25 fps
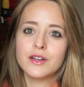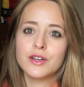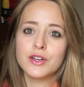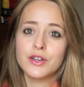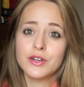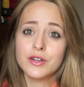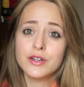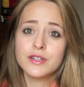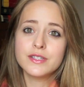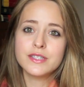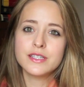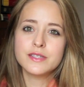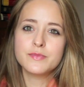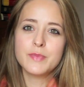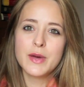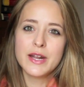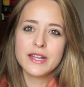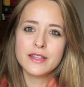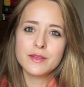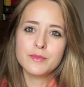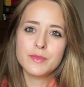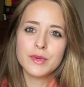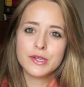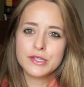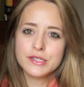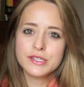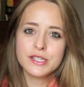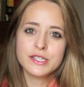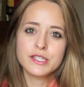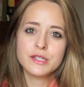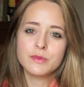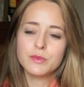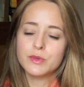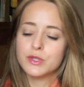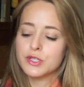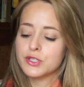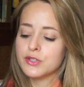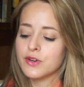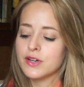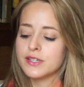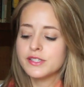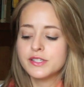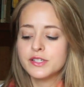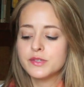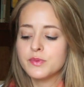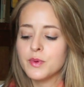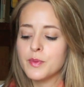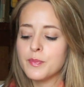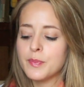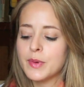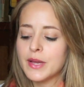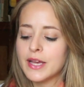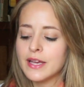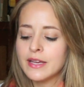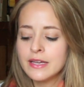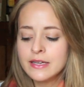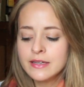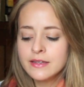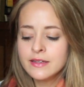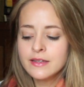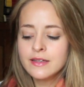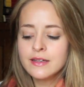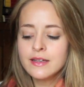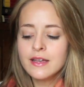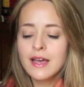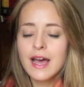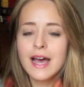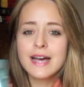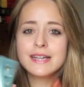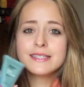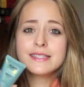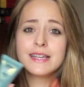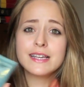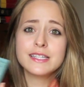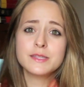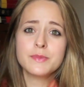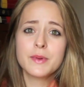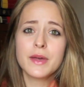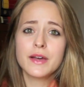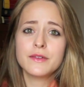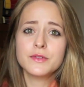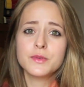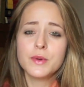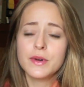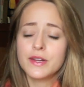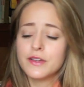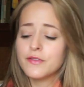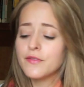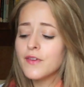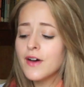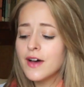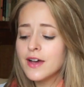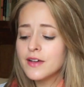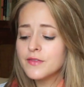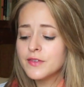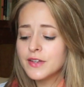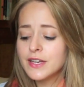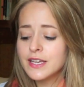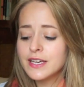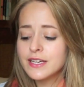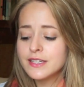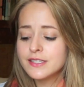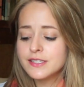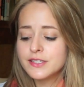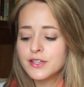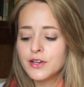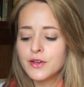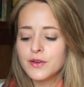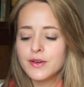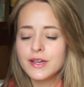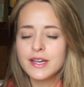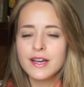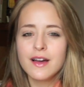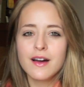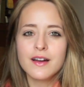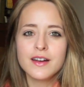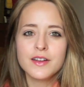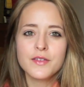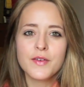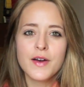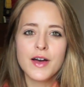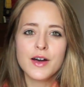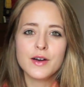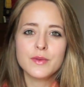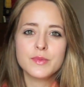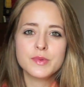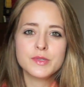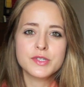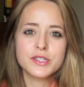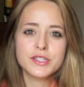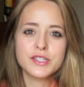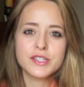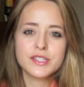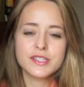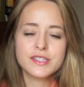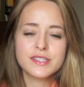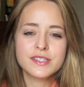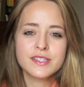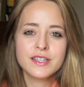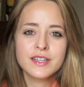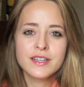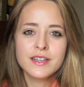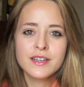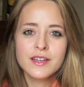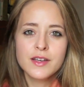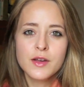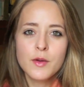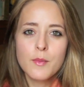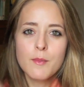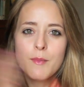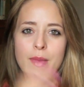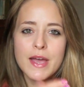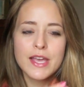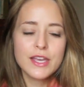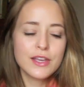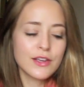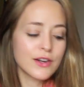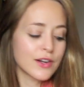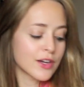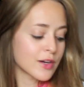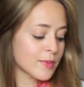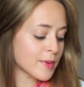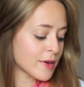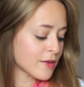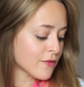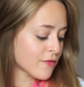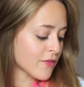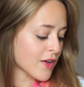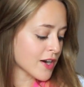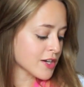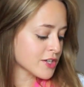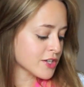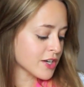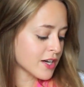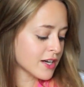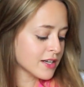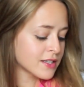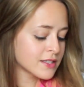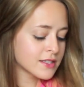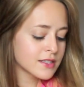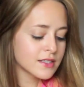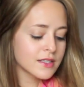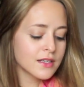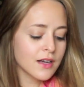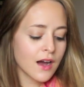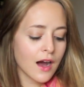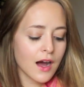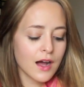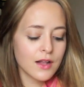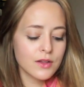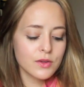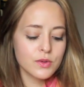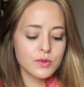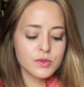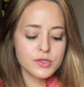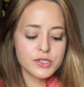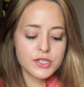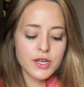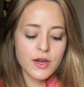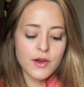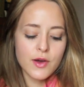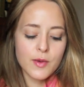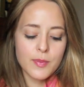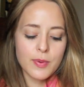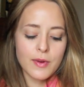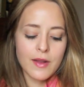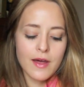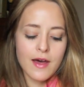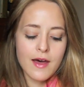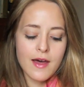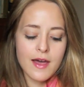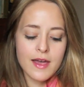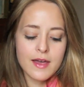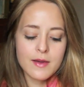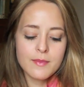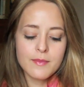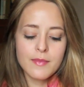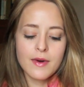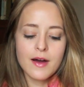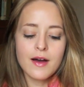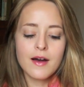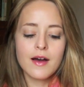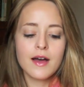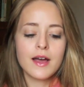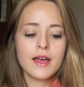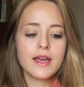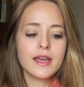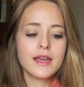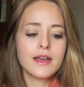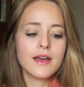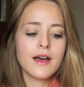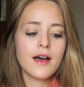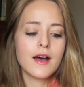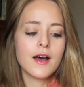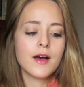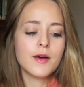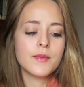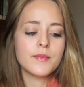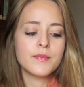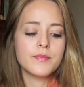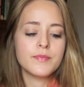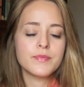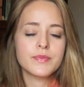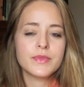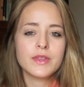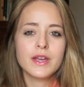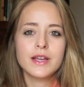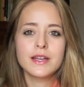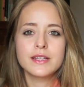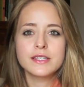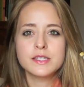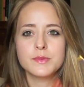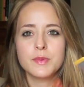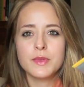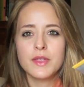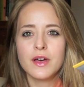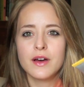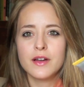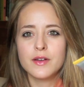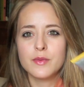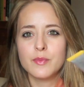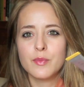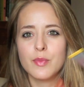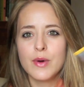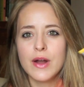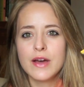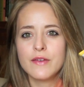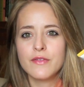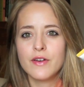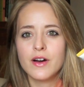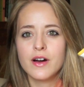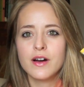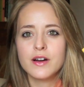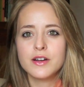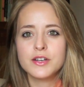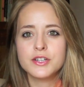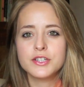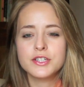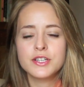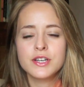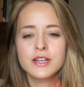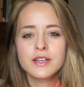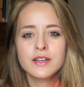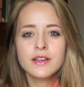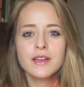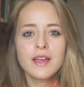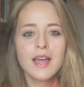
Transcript: good. It's better than most tinted moisturisers would be. Has SPF 25 in it, so it kind of helps to just make you look a bit fresher. I'll also apply my Elizabeth Arden Prevage